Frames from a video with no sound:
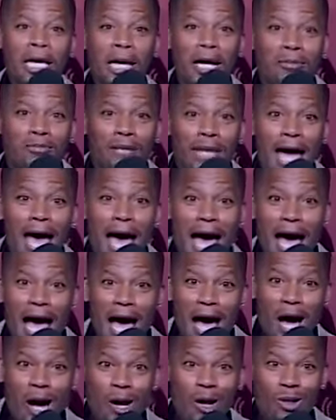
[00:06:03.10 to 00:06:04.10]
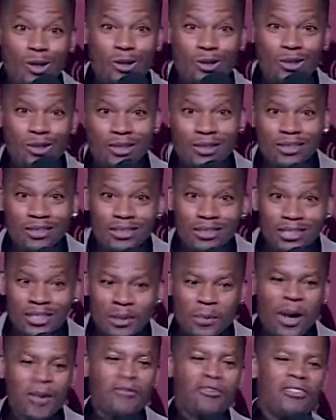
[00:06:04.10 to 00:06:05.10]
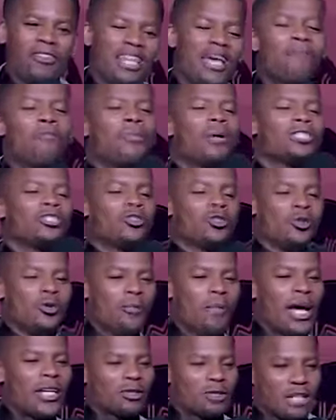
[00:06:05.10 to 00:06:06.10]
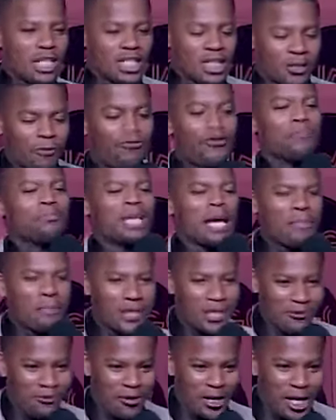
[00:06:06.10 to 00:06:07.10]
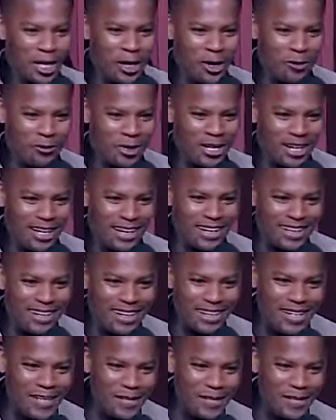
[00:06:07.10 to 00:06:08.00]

wake up now? Your mother never bought you a new mattress. They just flipped that motherfucker over, huh?